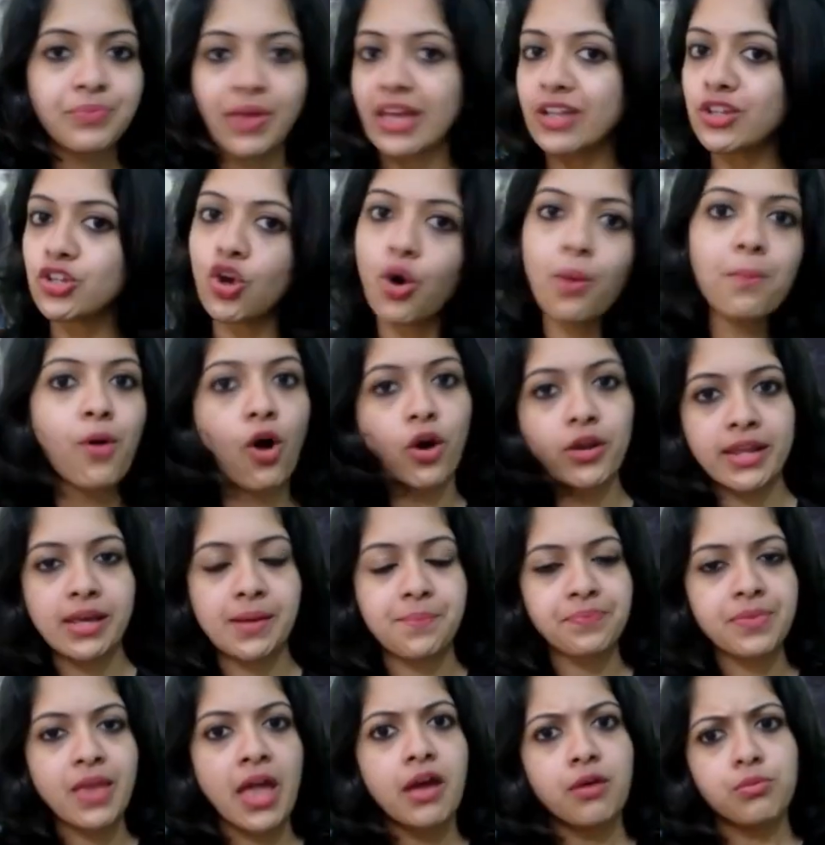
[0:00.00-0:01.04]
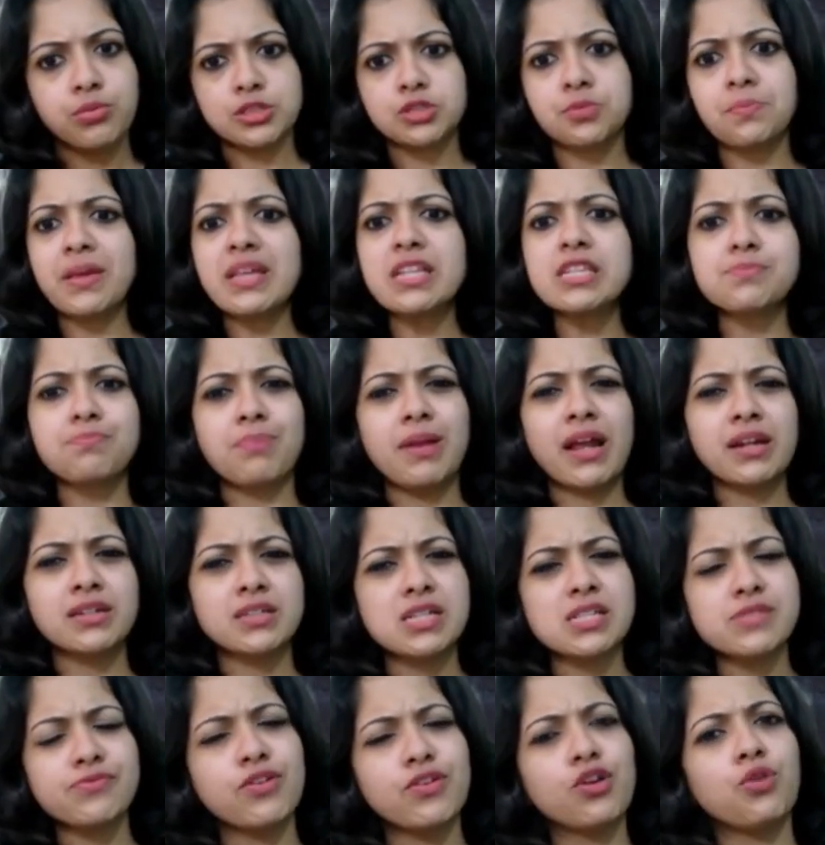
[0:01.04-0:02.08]
in your body. which means blood
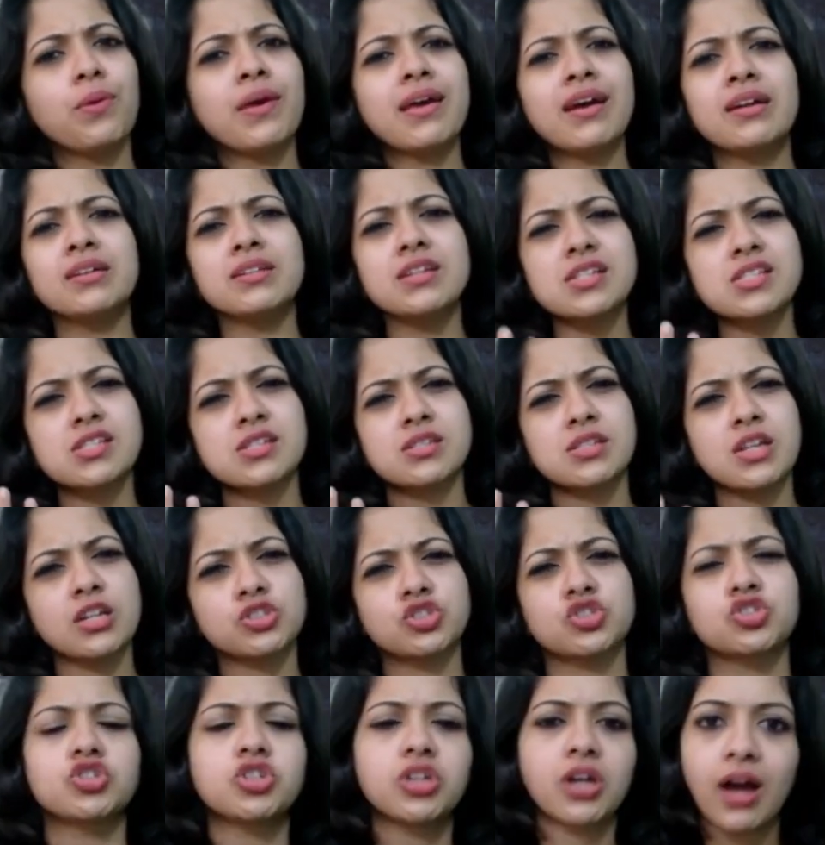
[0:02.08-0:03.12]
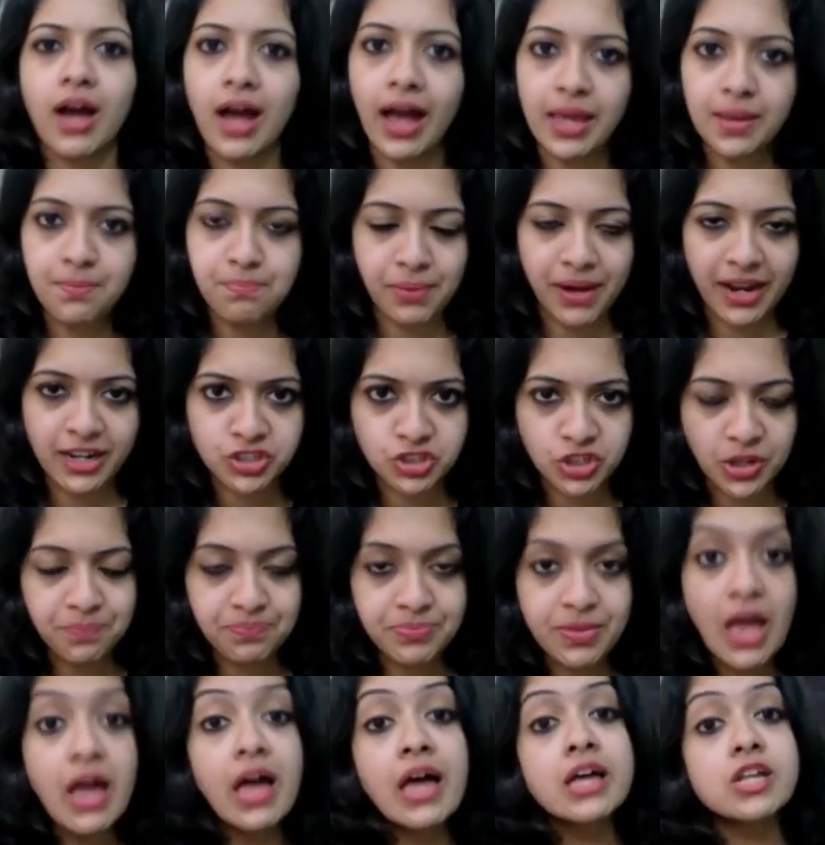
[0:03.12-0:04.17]
is flowing under such a high pressure.
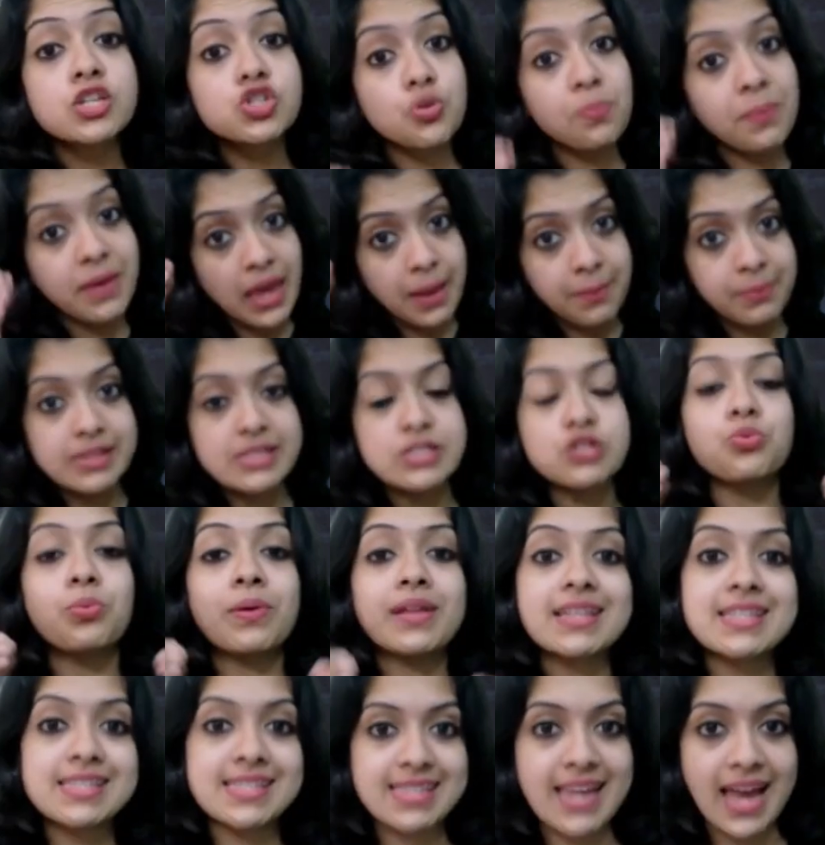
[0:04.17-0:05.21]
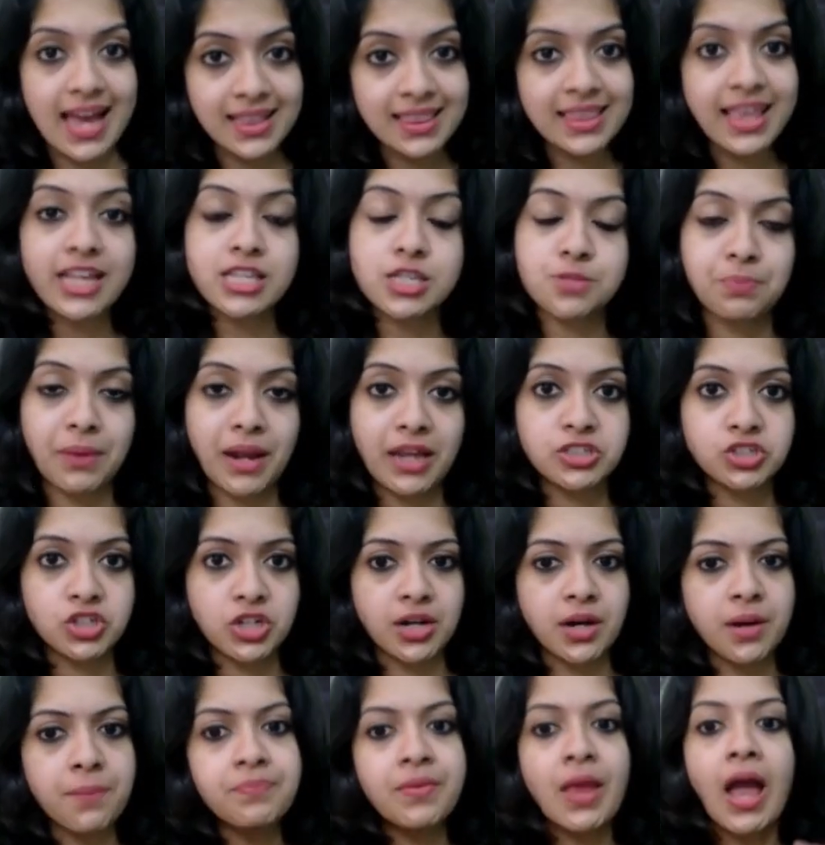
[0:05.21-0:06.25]
To be able to withstand that
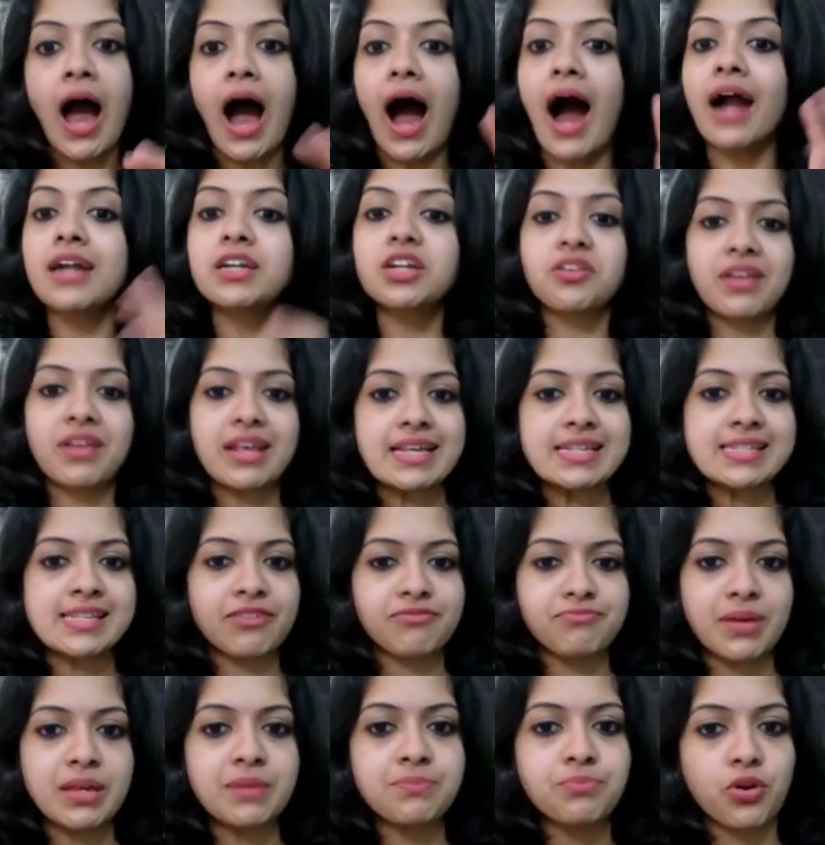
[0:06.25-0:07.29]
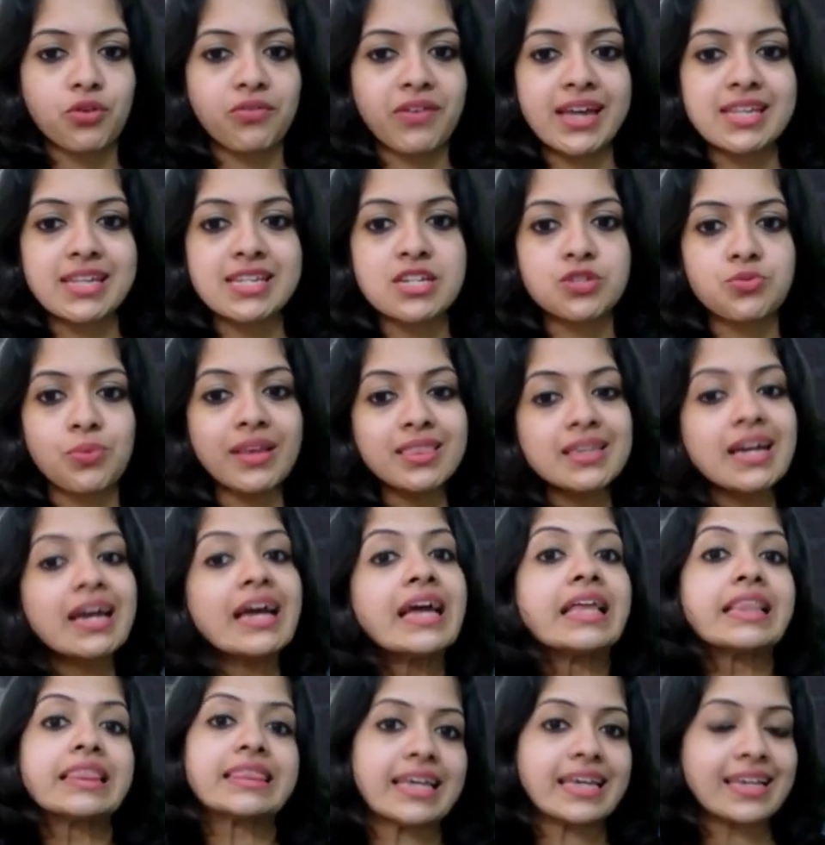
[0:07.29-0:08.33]
pressure, arteries have been provided with
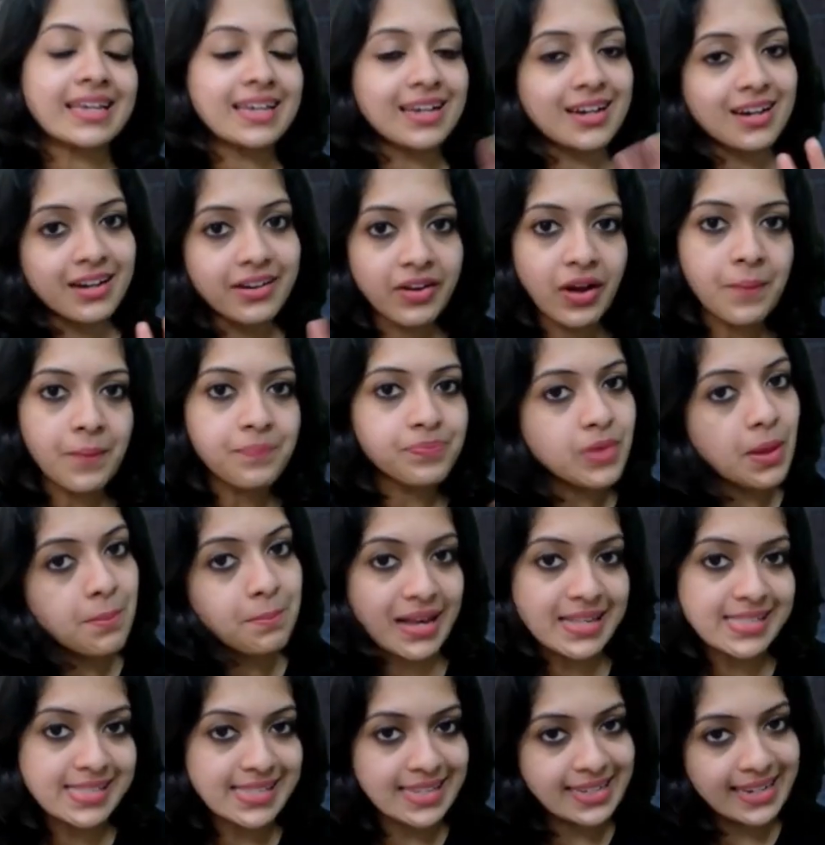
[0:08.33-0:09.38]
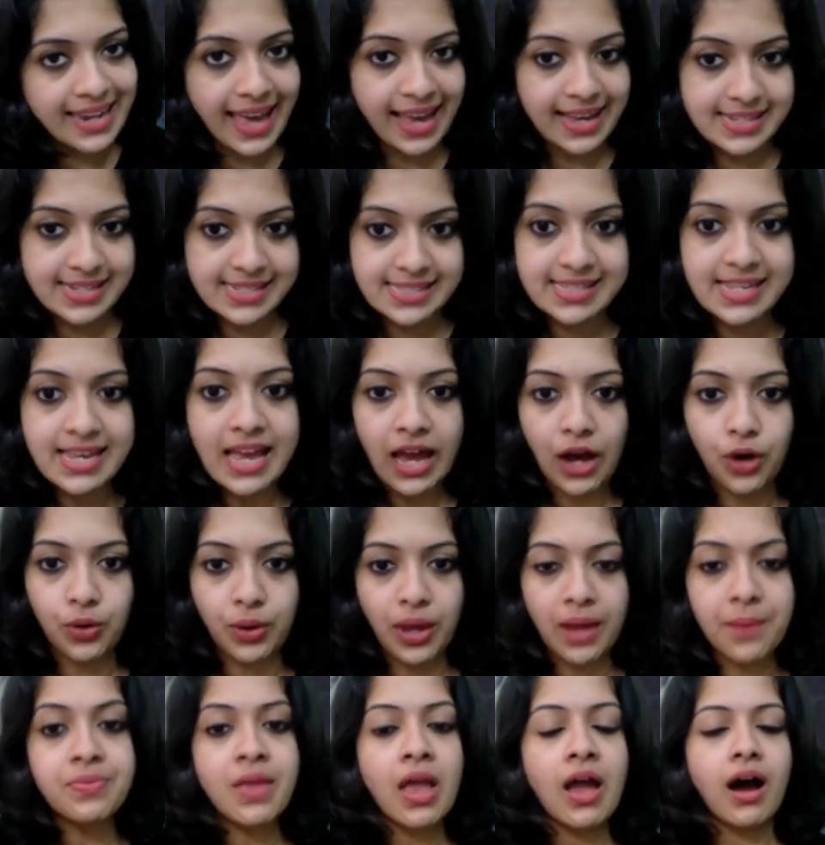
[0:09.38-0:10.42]
thicker muscle layers, okay,